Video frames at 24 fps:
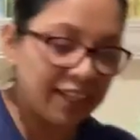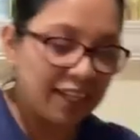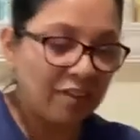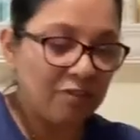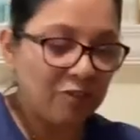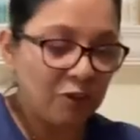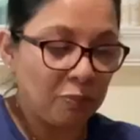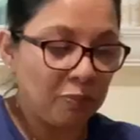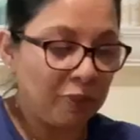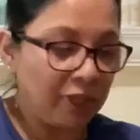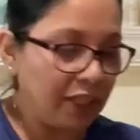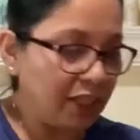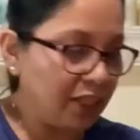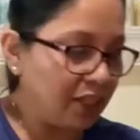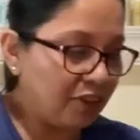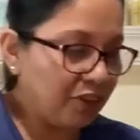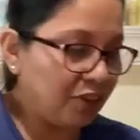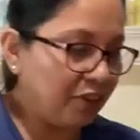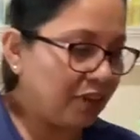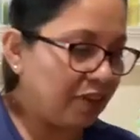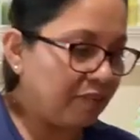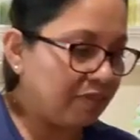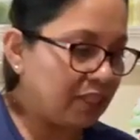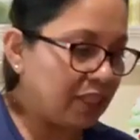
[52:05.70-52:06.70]
to. They can have their plate
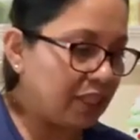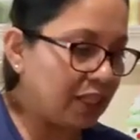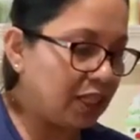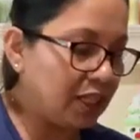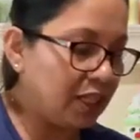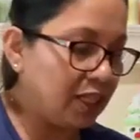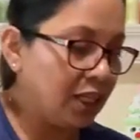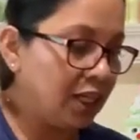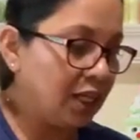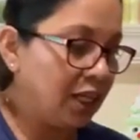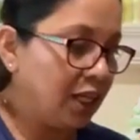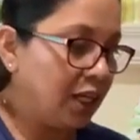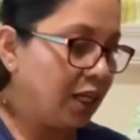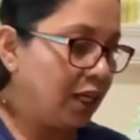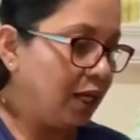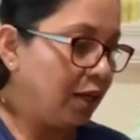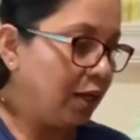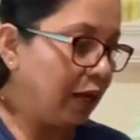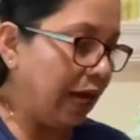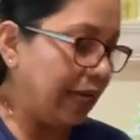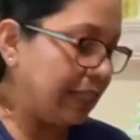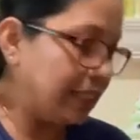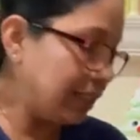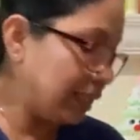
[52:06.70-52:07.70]
there. They don't have to eat.
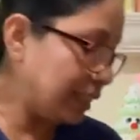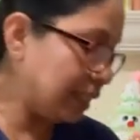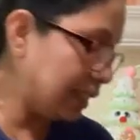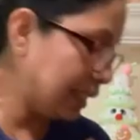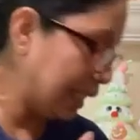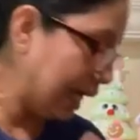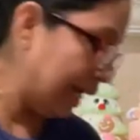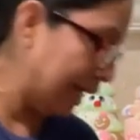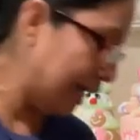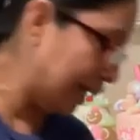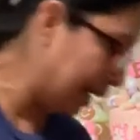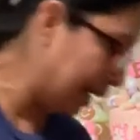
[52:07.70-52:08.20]
I just